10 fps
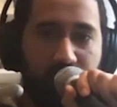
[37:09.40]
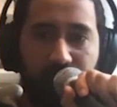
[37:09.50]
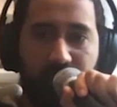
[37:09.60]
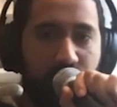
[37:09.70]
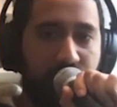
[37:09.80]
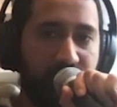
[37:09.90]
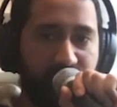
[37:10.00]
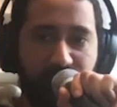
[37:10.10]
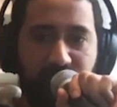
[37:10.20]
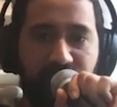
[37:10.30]
to a recording
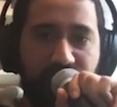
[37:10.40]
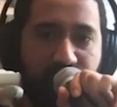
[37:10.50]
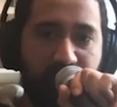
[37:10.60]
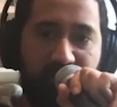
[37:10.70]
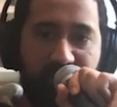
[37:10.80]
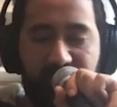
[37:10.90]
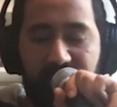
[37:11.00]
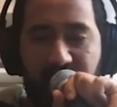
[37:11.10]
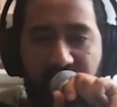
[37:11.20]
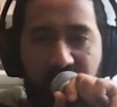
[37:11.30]
studio for two days.
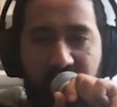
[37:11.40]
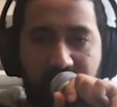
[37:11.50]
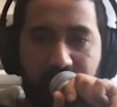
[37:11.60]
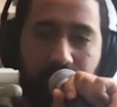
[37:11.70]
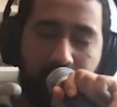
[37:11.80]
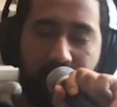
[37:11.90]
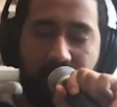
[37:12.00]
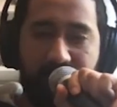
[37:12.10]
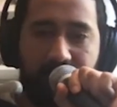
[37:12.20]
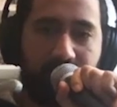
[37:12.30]
Uh, it's an
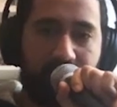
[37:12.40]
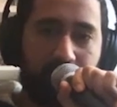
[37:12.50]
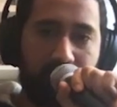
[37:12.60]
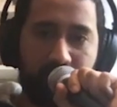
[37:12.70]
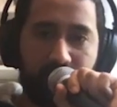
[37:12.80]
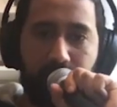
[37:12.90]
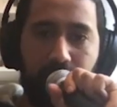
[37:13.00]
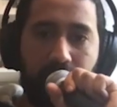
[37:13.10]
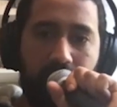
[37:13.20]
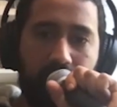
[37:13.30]
amazing recording studio
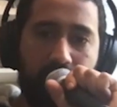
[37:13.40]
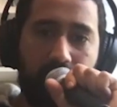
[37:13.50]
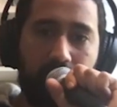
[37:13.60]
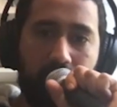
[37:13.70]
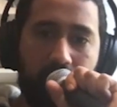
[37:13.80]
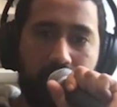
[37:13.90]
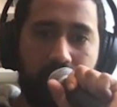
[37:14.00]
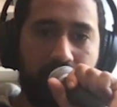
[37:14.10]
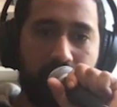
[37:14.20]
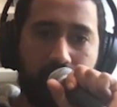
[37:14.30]
called Real World
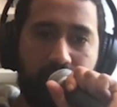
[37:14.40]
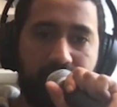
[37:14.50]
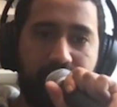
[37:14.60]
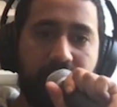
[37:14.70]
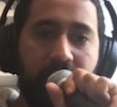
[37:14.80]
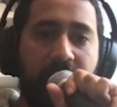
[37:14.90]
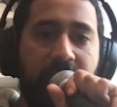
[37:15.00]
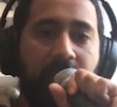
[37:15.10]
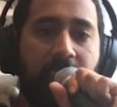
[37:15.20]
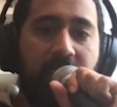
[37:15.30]
Studios.
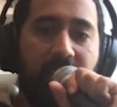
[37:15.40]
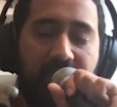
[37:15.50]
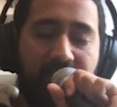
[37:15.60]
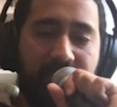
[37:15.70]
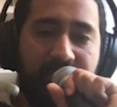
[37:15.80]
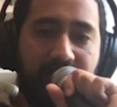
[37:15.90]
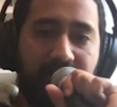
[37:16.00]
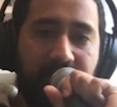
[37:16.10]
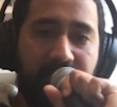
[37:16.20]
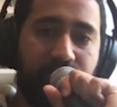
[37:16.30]
Mm. And it's,
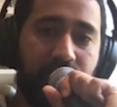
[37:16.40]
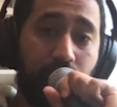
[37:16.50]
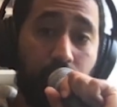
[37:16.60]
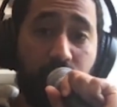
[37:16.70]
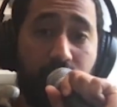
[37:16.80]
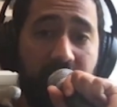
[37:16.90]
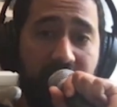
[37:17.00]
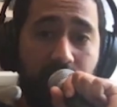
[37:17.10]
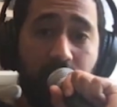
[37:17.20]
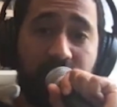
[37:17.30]
uh, it's owned
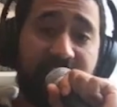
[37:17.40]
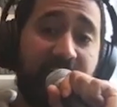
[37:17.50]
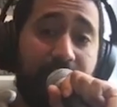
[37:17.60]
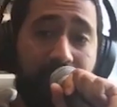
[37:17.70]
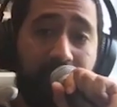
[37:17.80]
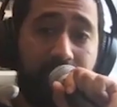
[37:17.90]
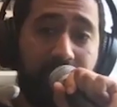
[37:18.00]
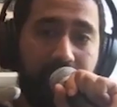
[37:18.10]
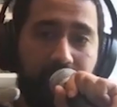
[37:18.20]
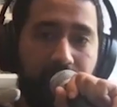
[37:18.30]
by or set up by
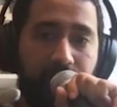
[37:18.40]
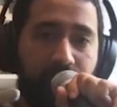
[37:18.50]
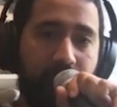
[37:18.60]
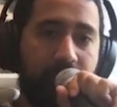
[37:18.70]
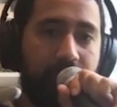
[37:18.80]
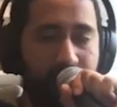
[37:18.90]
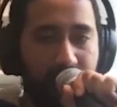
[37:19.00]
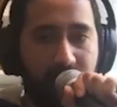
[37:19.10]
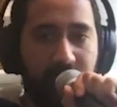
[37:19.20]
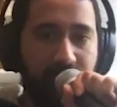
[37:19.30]
Peter Gabriel,
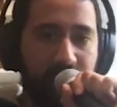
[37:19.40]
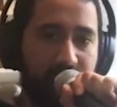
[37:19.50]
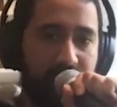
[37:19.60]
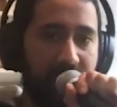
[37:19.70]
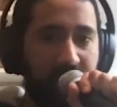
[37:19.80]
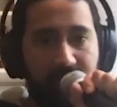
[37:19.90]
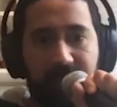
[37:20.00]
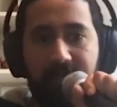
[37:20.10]
you know, legendary, like,